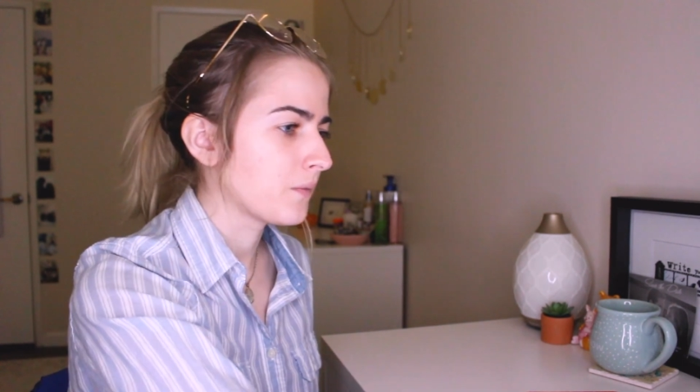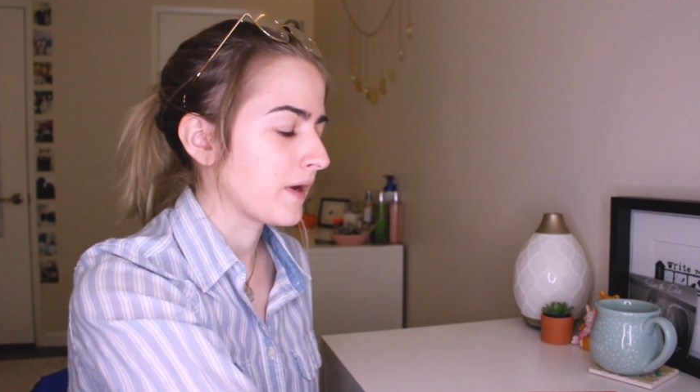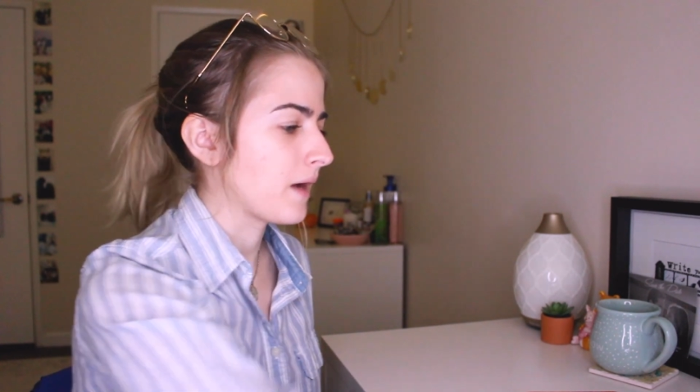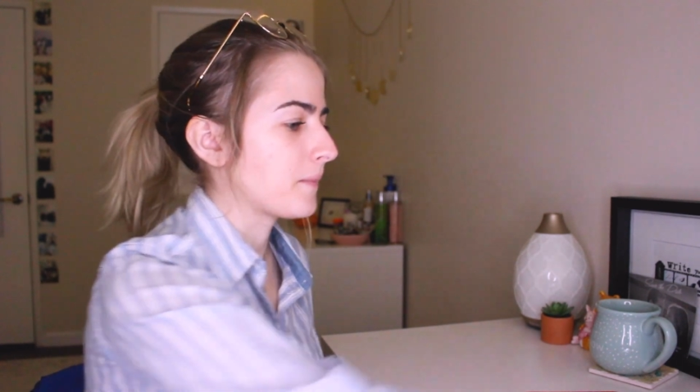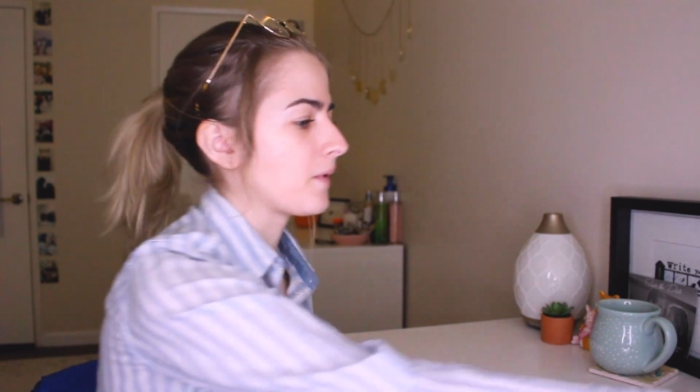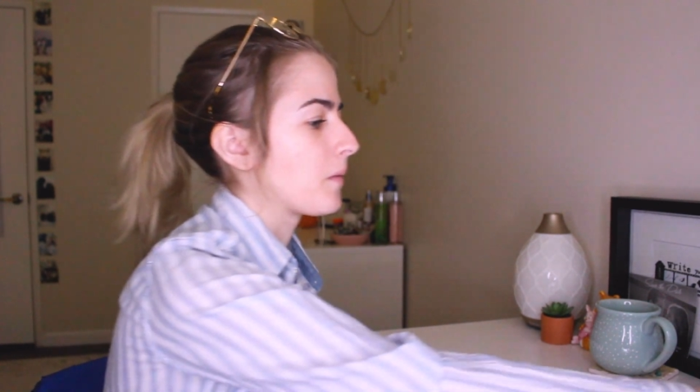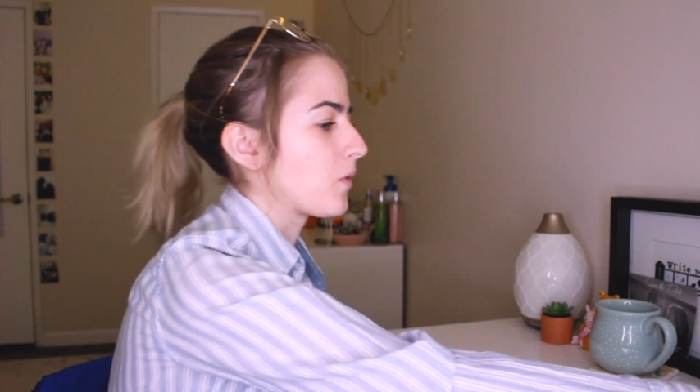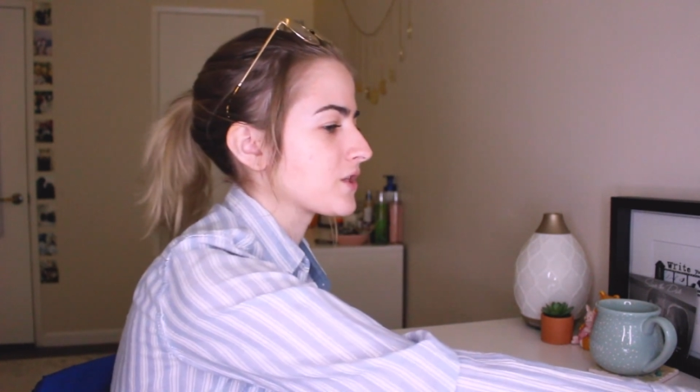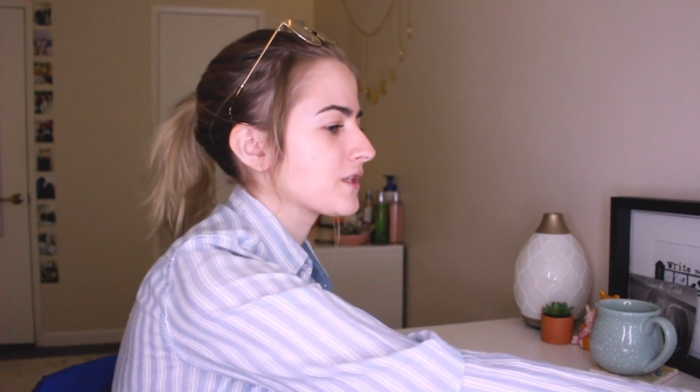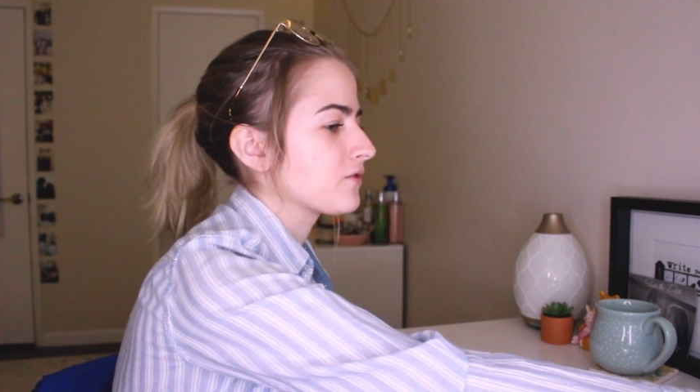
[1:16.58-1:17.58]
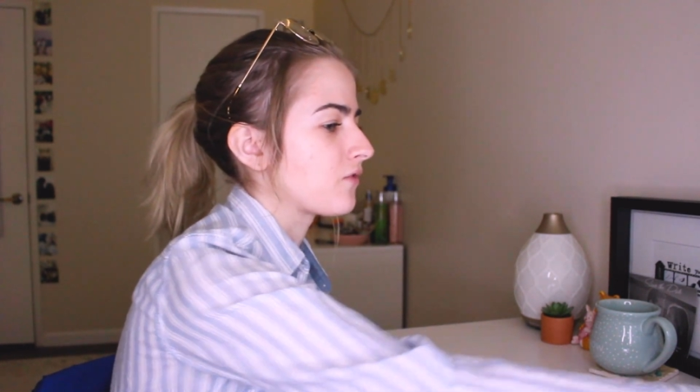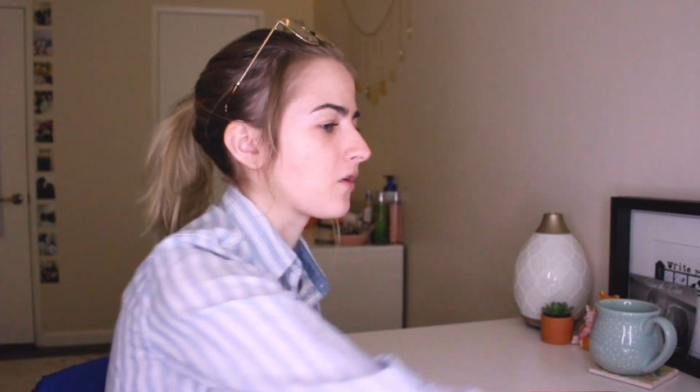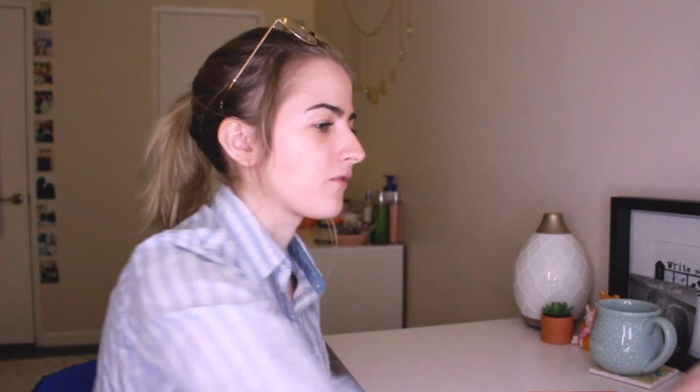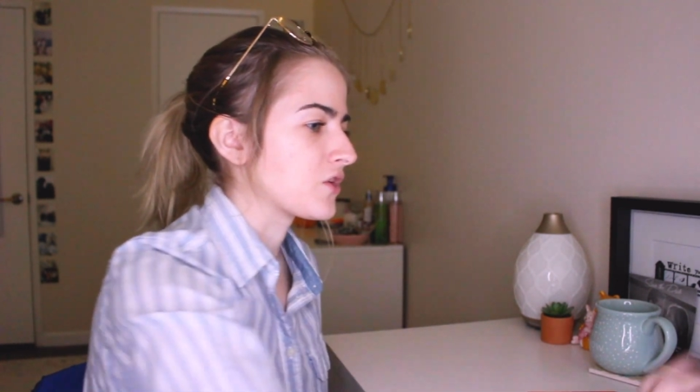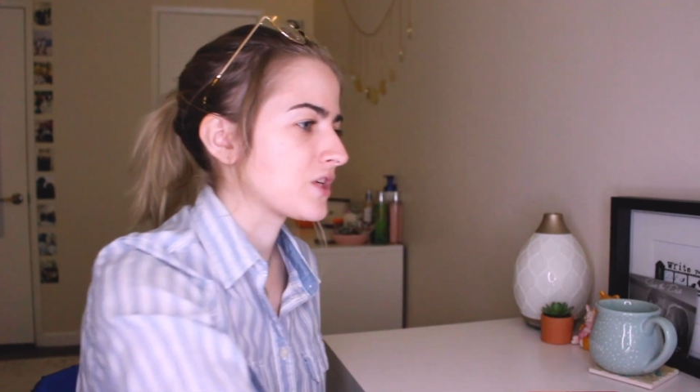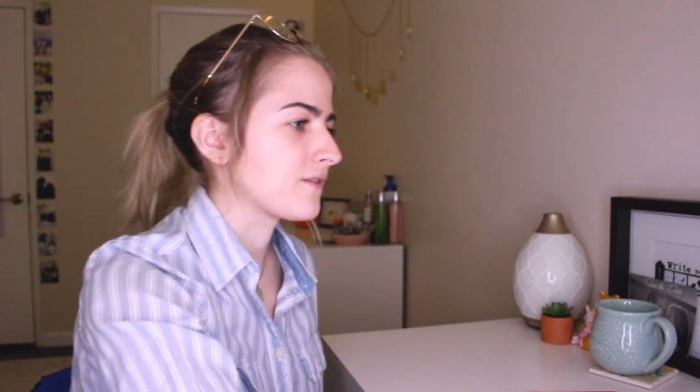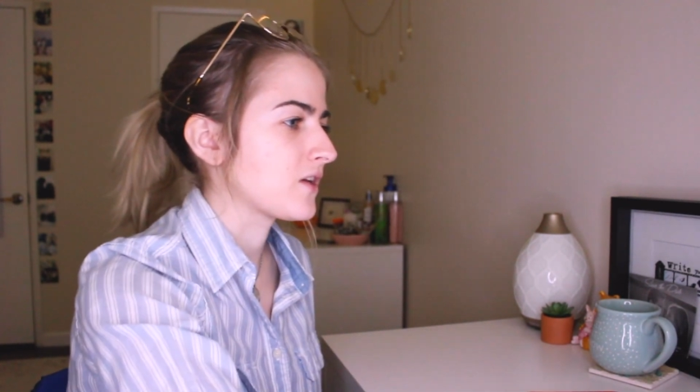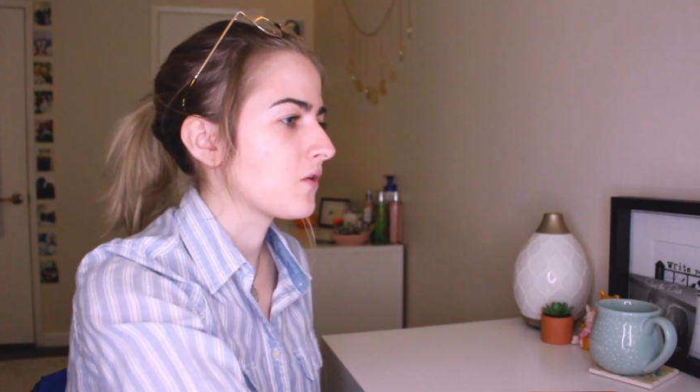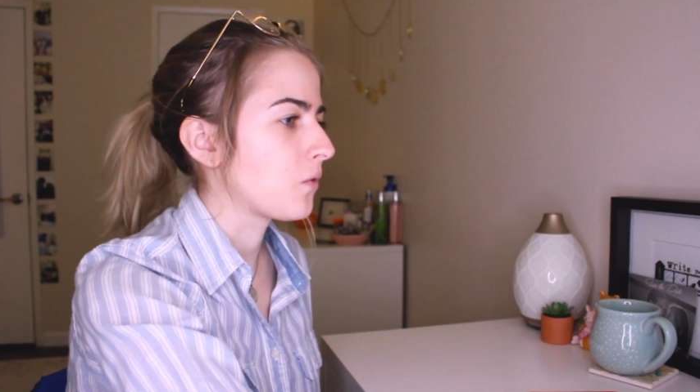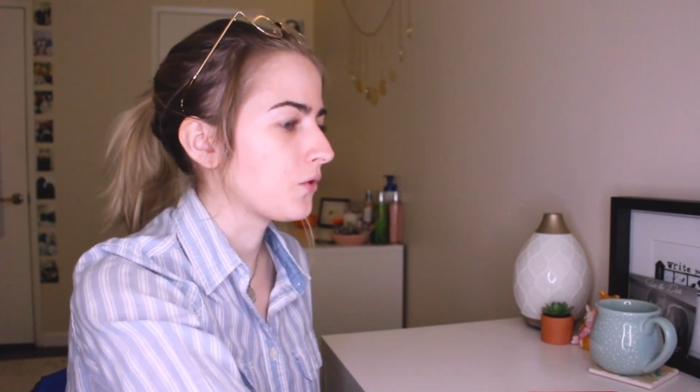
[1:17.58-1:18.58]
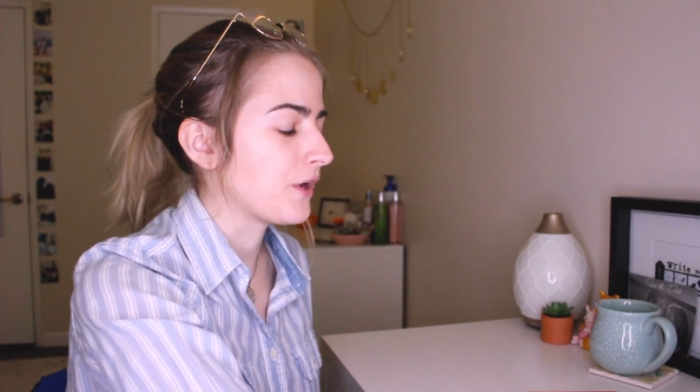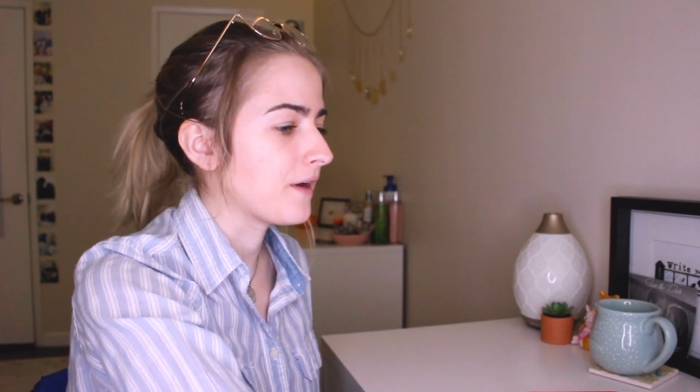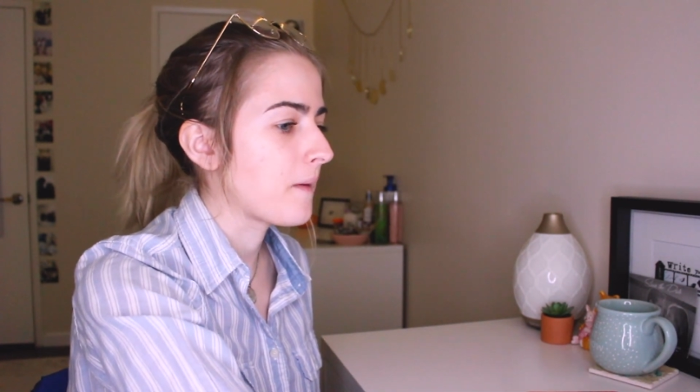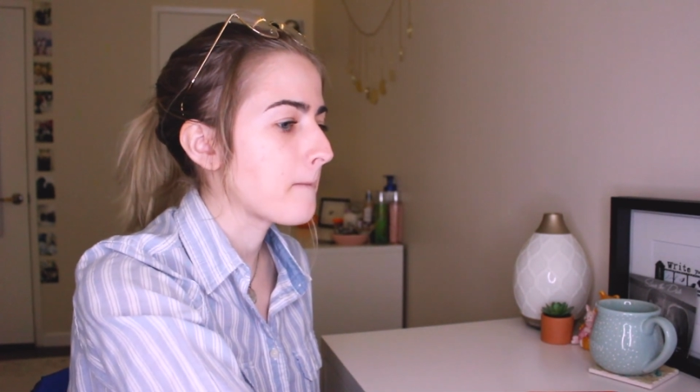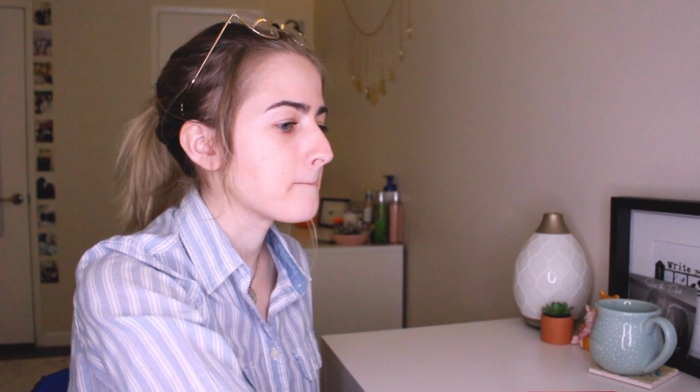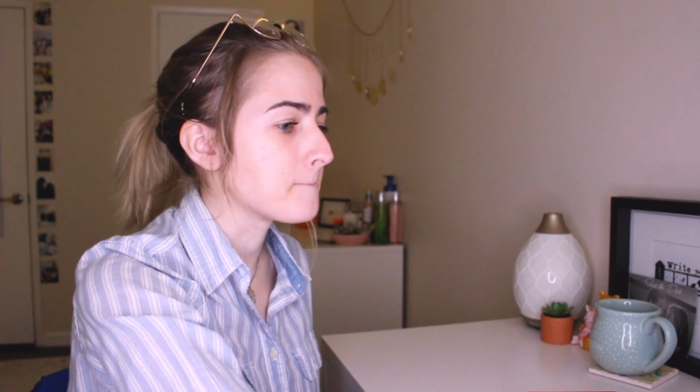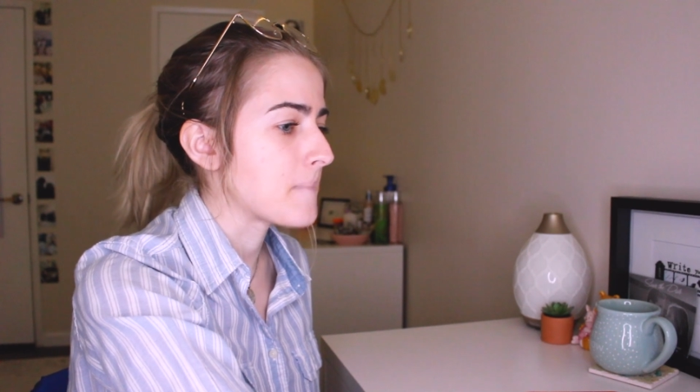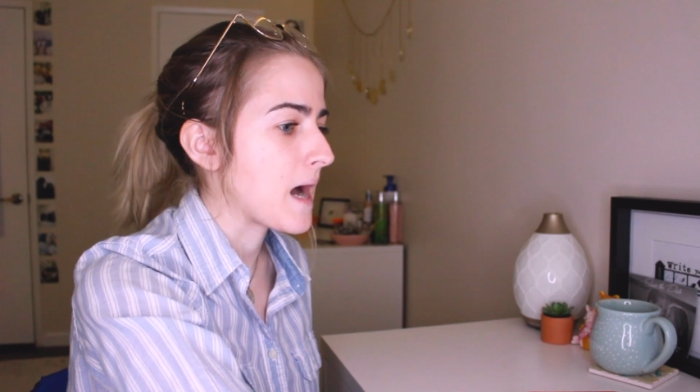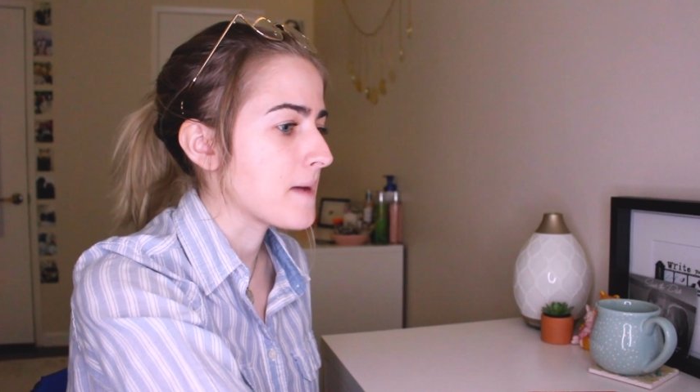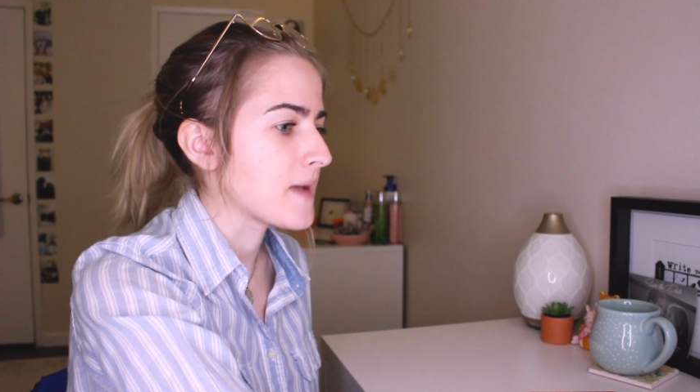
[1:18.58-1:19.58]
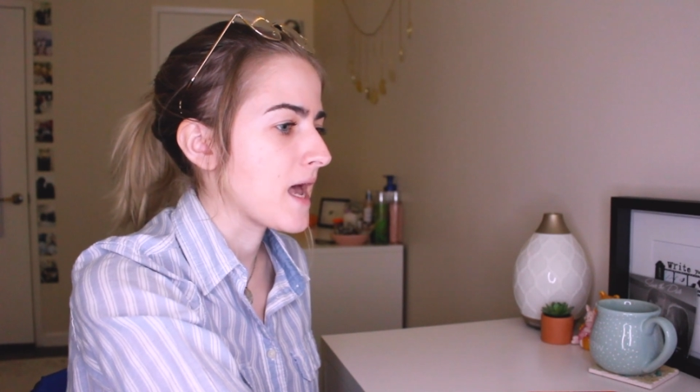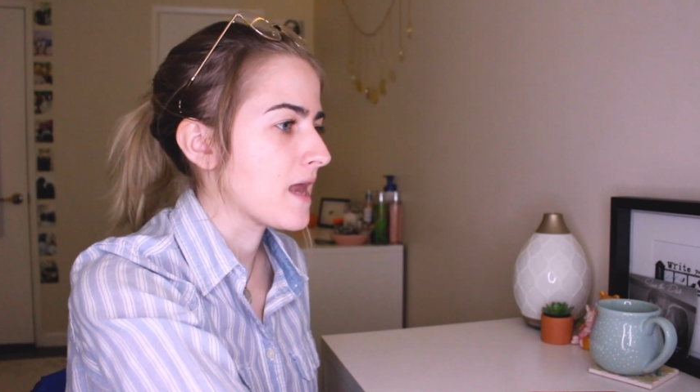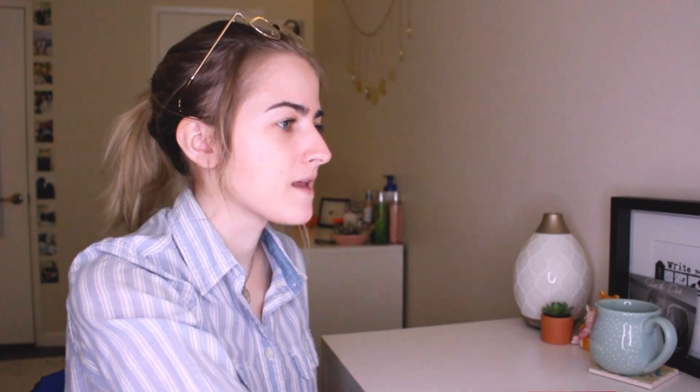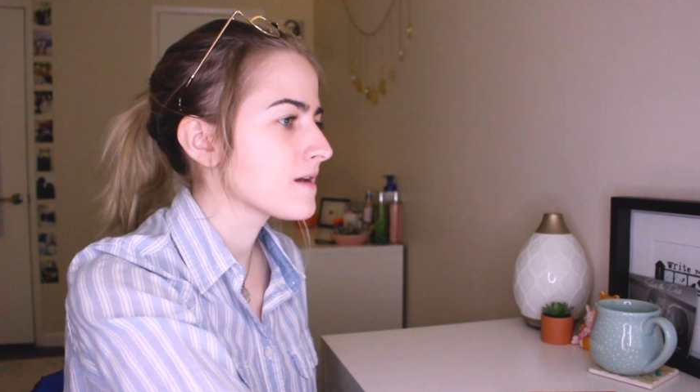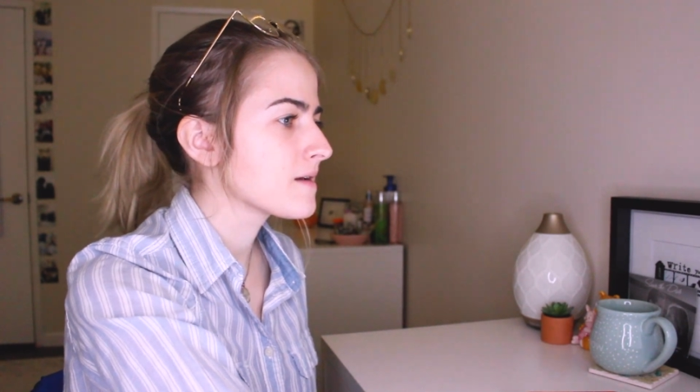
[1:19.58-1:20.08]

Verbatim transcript: Wait, I'm, I'm watching the wrong version of it. Hold on. My bad.